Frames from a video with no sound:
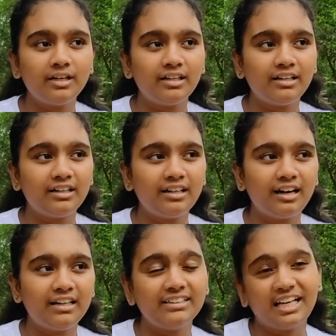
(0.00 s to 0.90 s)

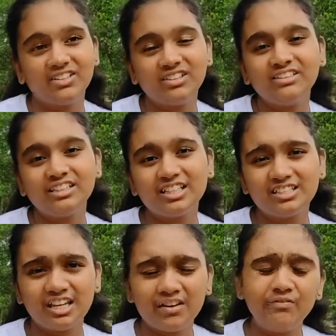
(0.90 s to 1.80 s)
I actually
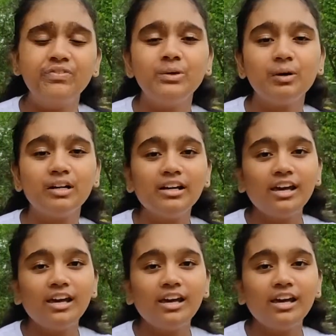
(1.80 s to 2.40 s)
suggest everyone